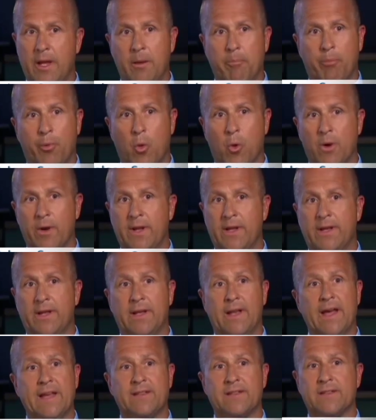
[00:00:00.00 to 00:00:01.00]
important in
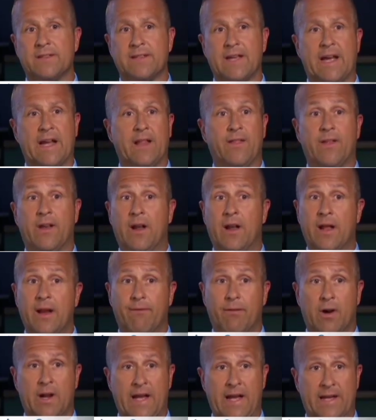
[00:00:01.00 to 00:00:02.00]
today's society than it
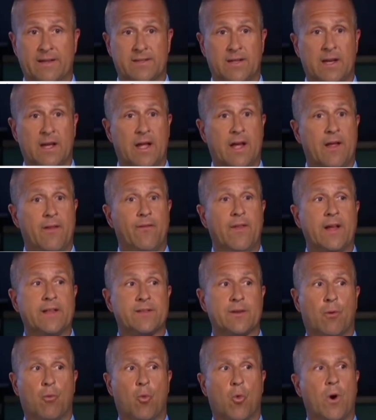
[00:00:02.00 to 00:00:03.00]
ever has.
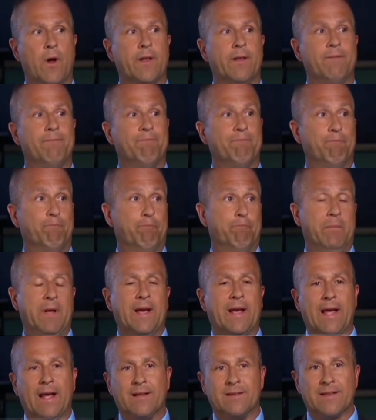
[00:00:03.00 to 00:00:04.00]
That's a one
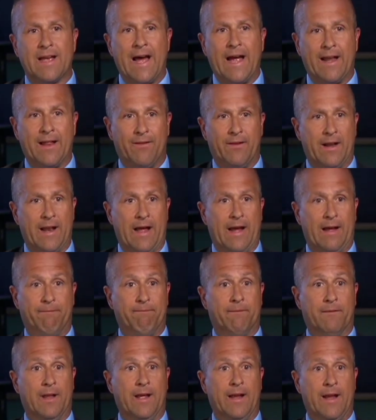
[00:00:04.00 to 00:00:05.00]
big anxiety that I
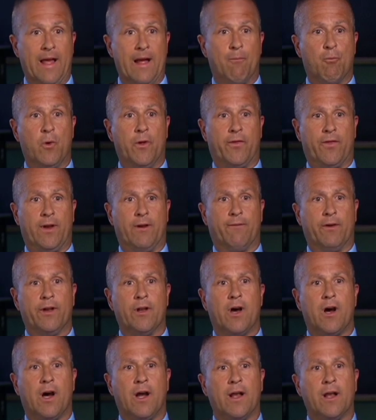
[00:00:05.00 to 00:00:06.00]
lay down with every
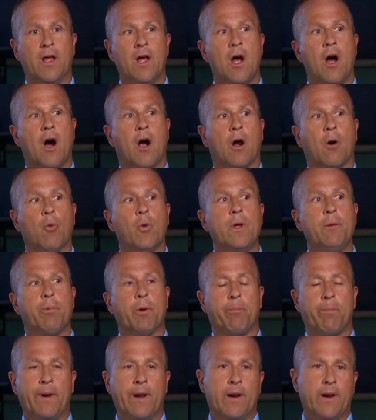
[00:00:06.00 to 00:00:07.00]
night. Are we
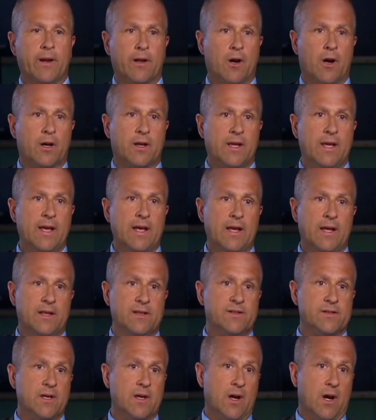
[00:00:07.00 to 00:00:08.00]
preparing our
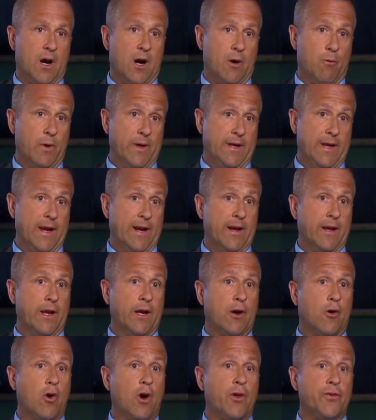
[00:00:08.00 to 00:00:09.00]
kids? Are we getting
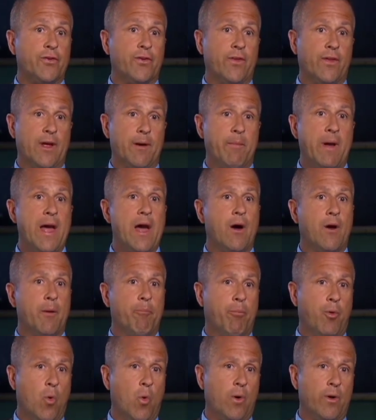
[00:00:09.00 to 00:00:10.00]
across to them how
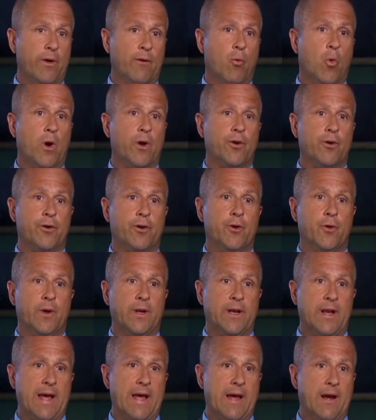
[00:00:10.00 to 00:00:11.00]
important what you're
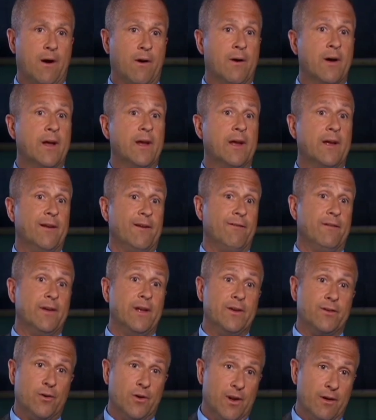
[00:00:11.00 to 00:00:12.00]
doing now
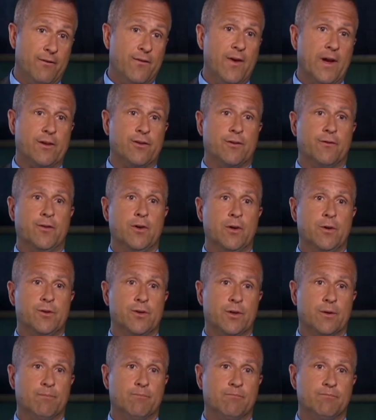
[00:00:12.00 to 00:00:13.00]
is going to affect your
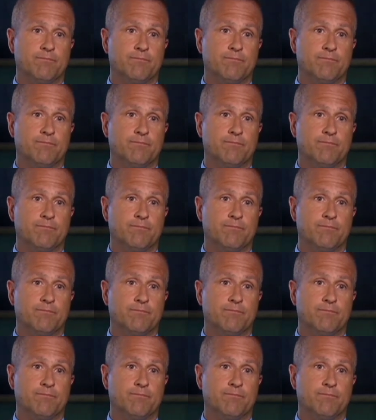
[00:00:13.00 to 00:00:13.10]
future?